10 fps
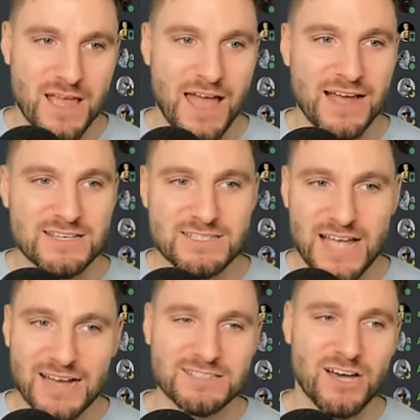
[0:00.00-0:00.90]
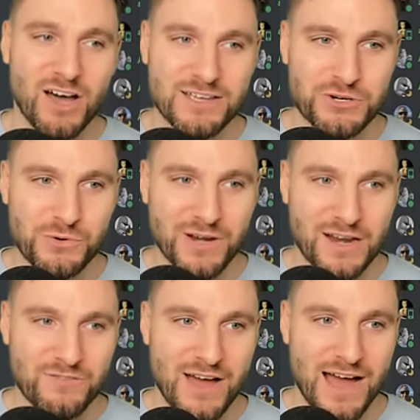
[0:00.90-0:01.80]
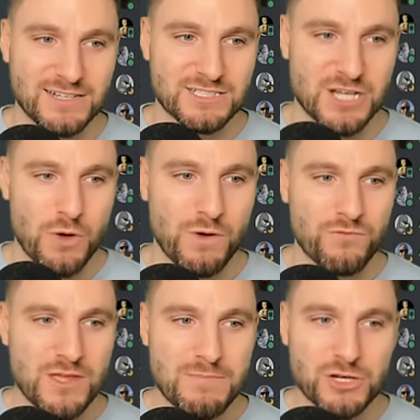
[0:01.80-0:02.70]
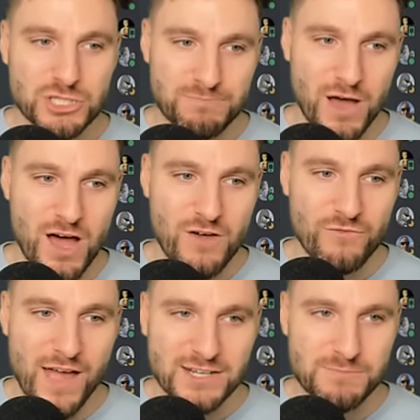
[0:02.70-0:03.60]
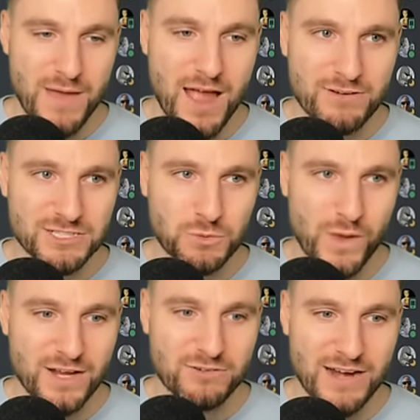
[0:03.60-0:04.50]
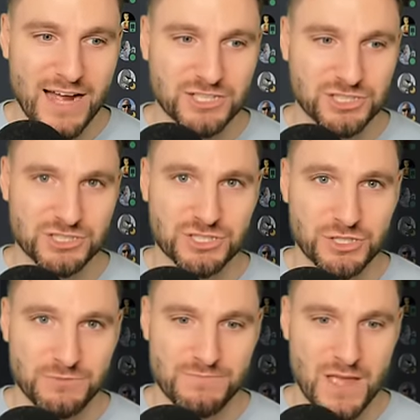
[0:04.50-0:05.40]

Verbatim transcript: Exact high called in advance with the most perfect bearish wick reaction too.